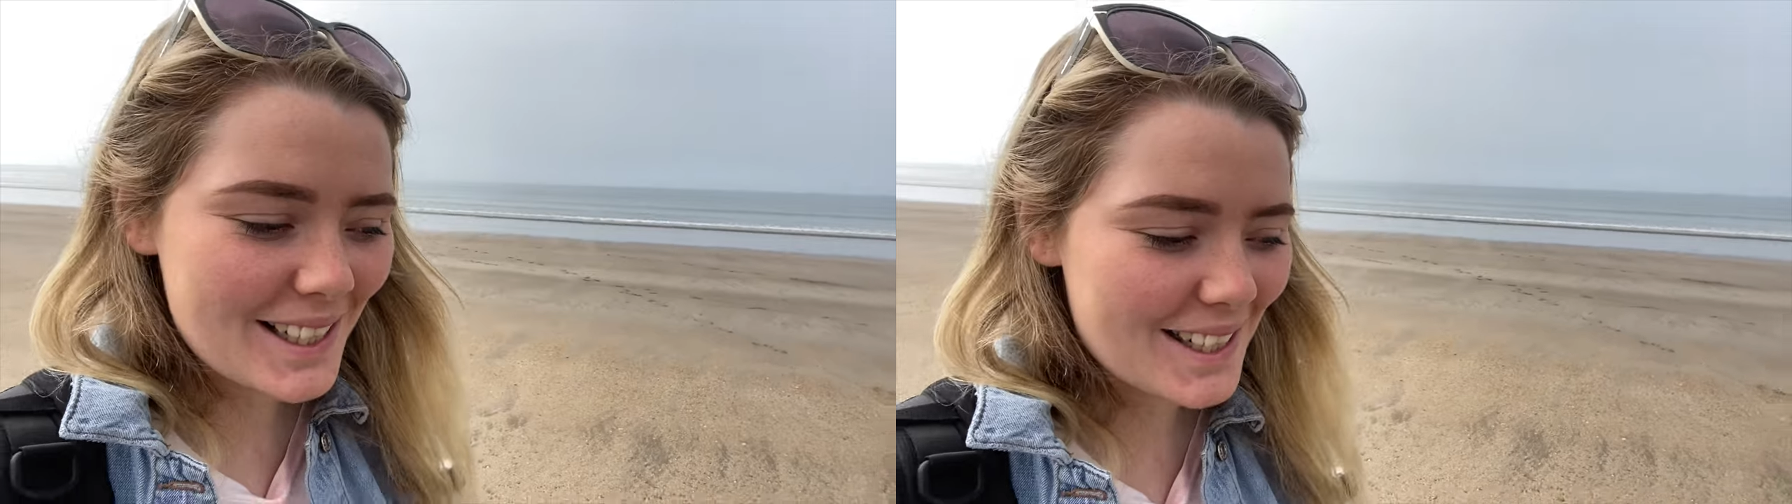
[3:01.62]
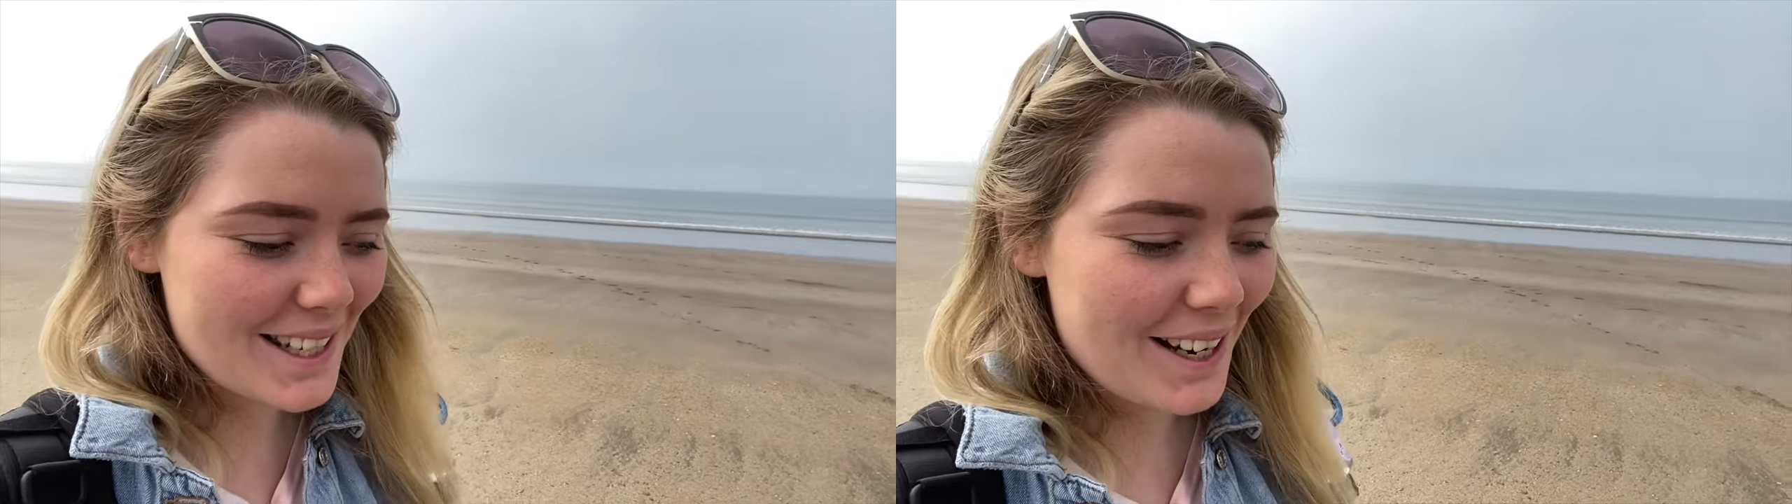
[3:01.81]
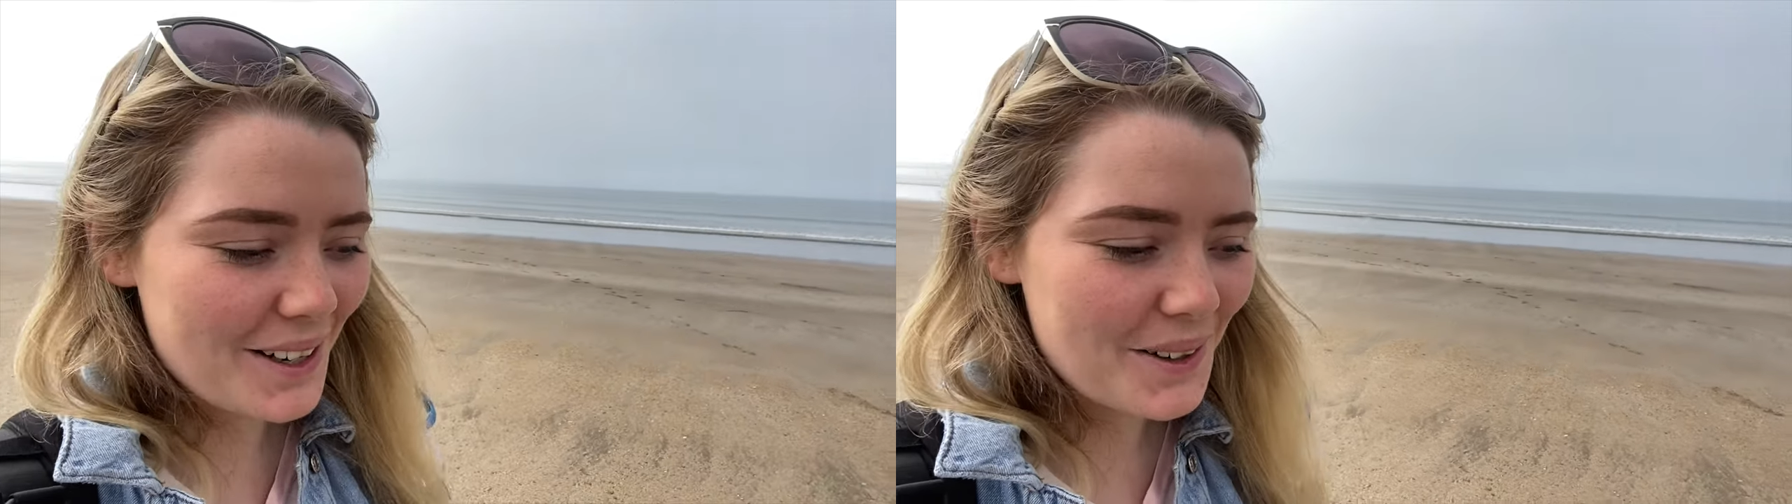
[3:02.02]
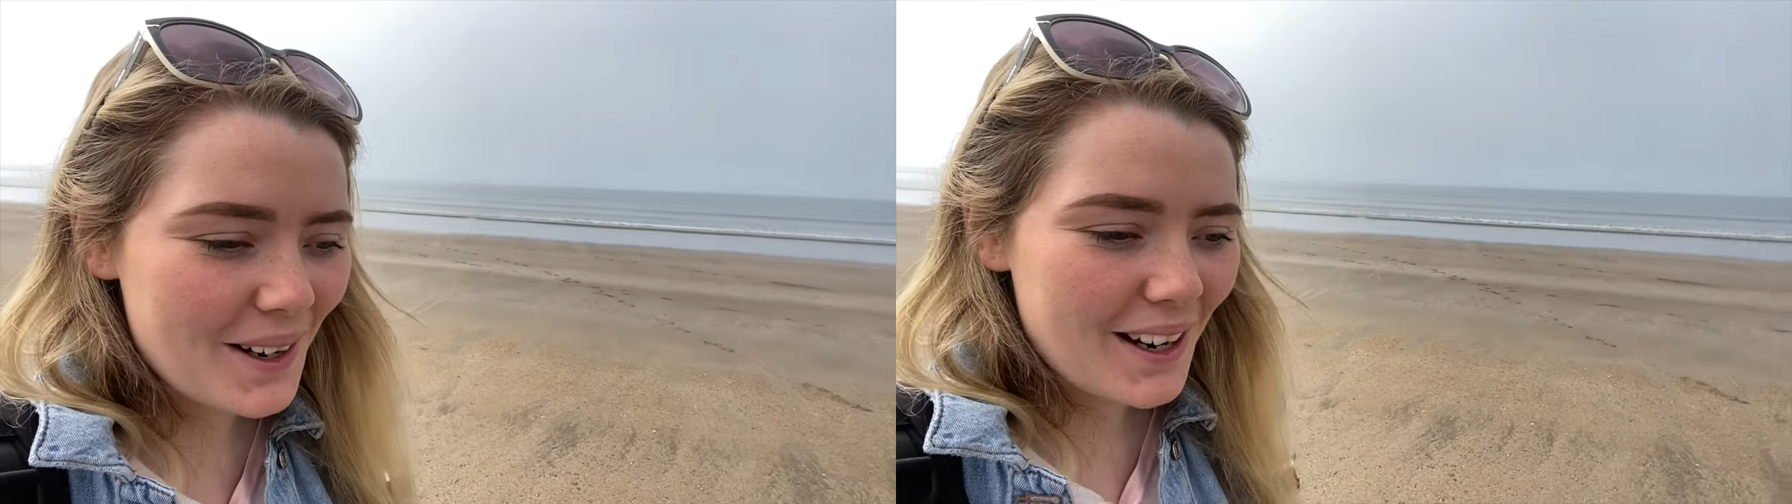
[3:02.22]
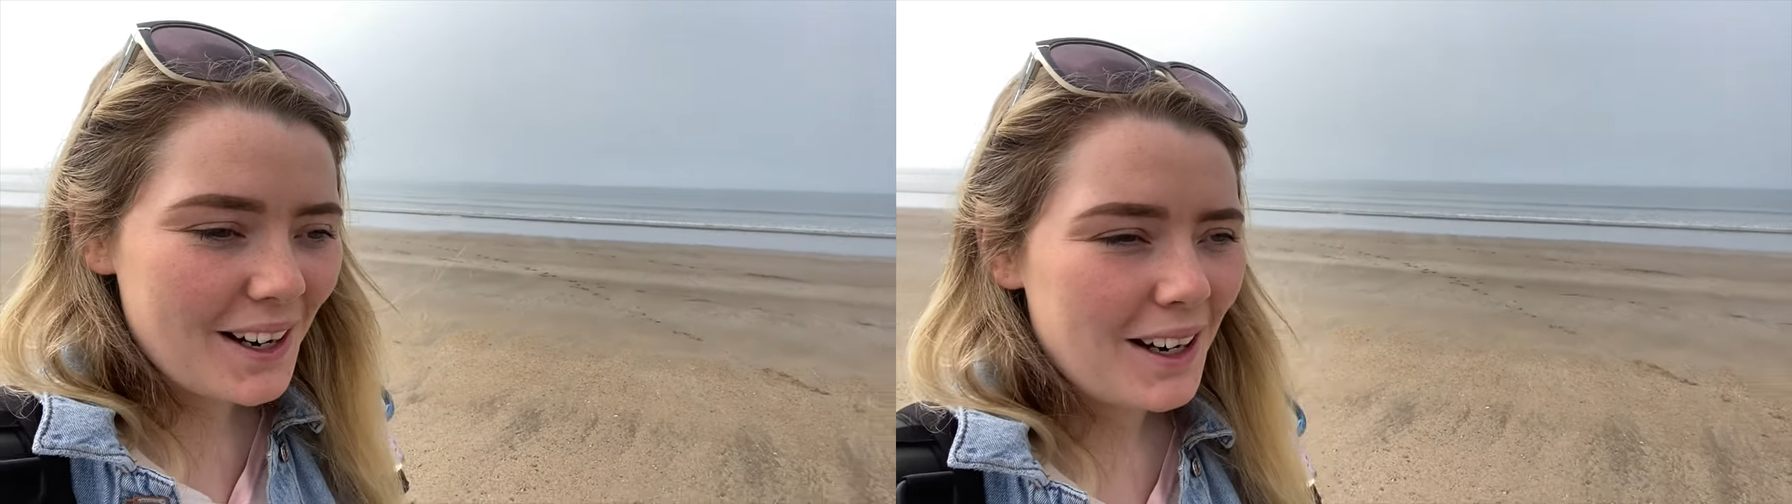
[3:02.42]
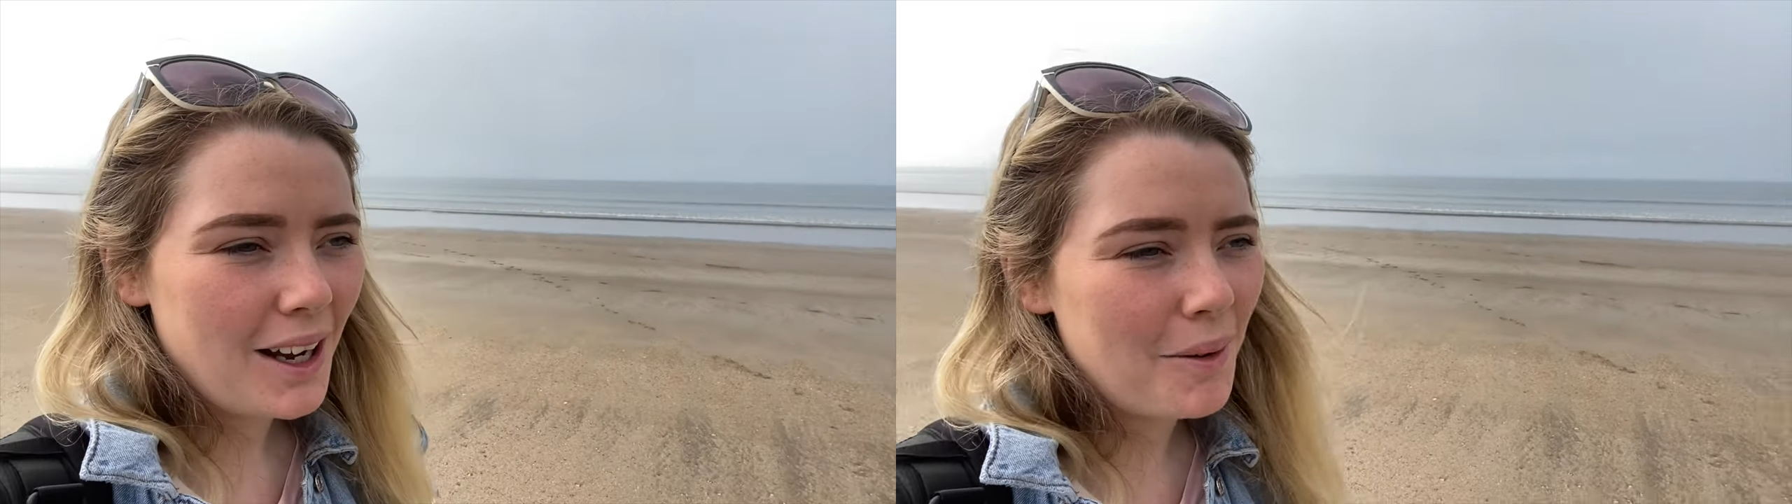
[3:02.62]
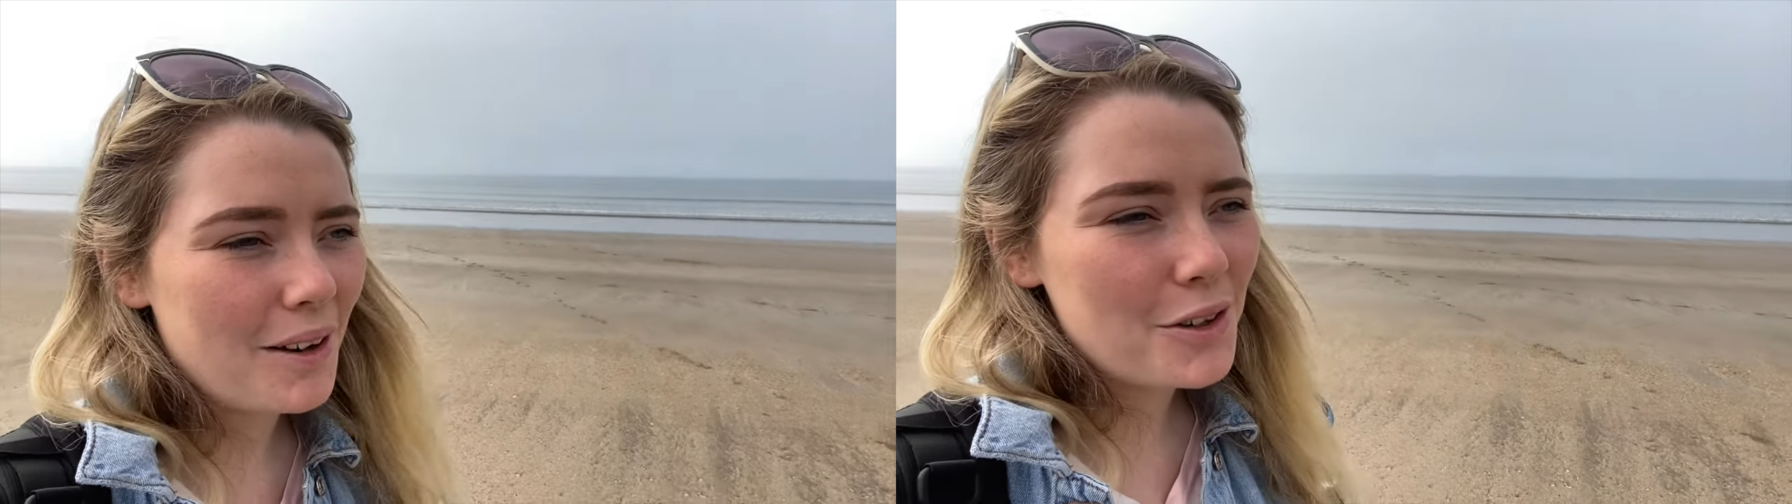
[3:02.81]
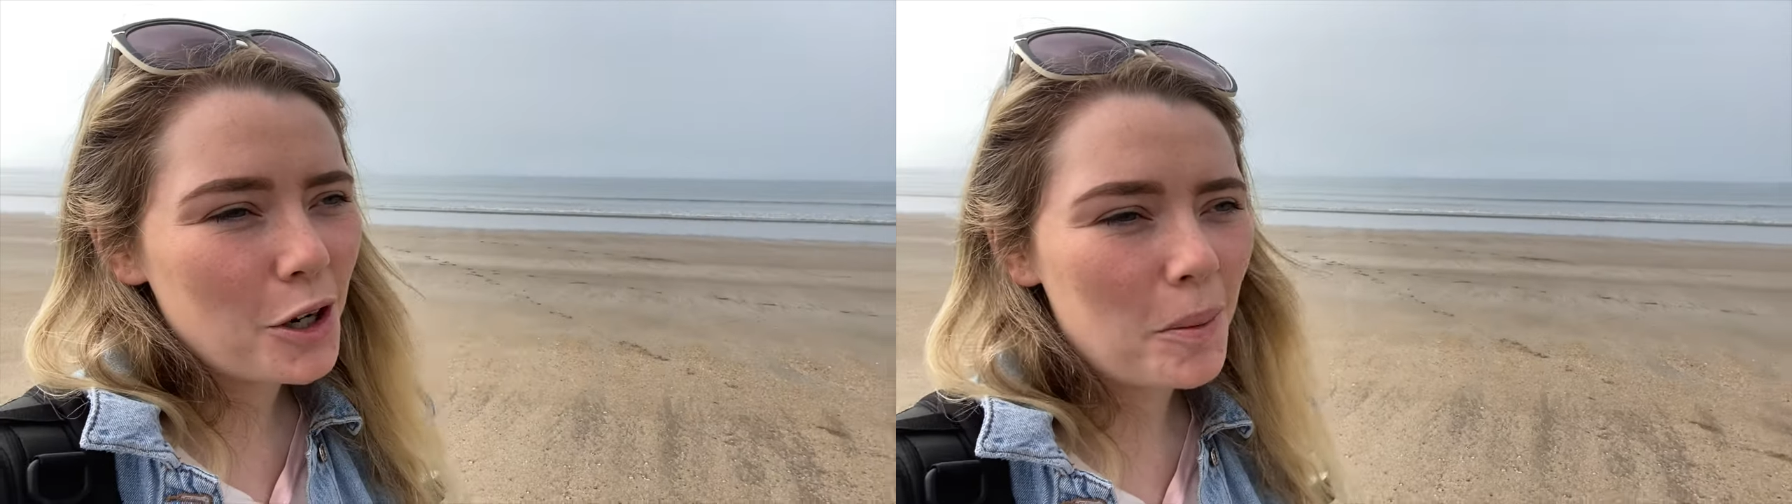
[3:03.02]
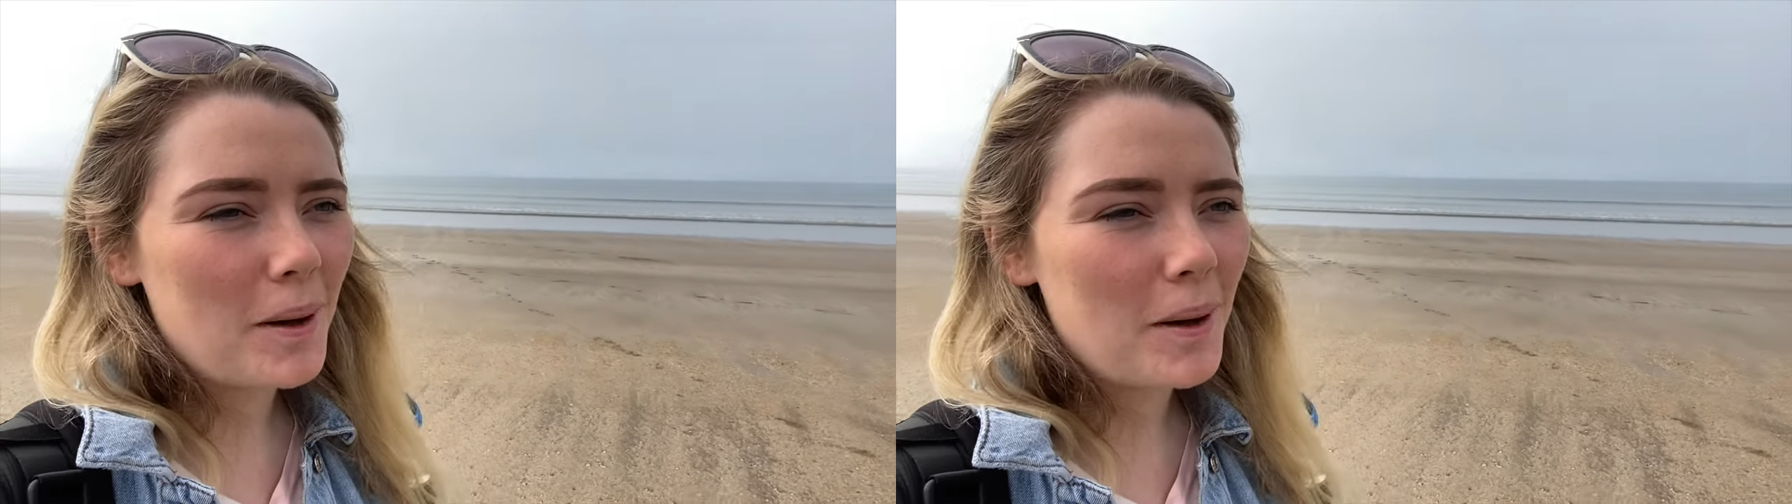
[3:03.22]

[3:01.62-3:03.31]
So I woke up